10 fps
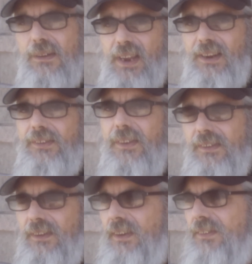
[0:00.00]
their matrix,
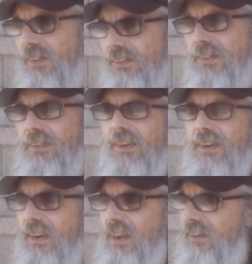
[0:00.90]
you know, their social
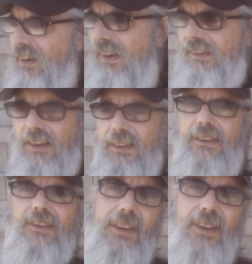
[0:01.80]
order, and then, then
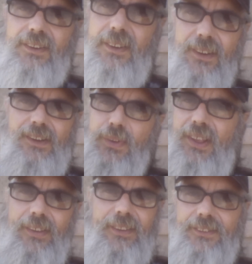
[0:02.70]
uh, you, you'll be
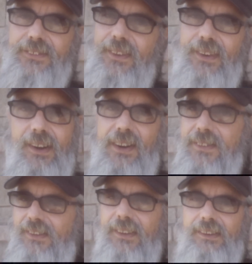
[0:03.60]
holding those denaries,
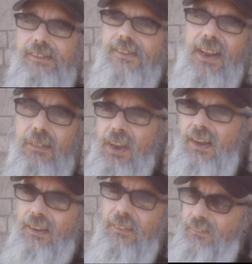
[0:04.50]
and then you just let them
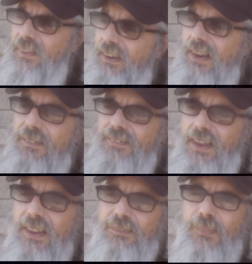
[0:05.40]
go. And when enough
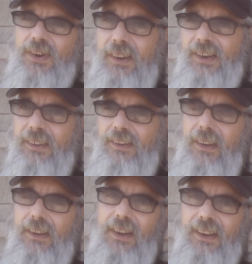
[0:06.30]
floods market,
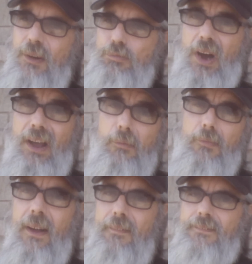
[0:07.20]
and they buy them
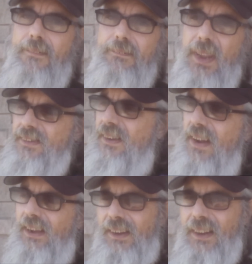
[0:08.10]
up, because they're
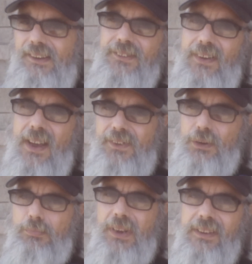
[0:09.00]
not going to let you have
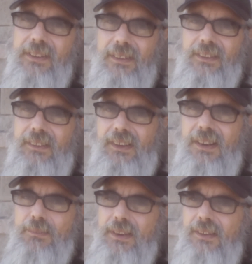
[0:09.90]
their money. Are you
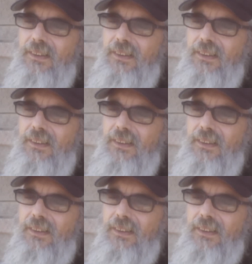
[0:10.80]
kidding me?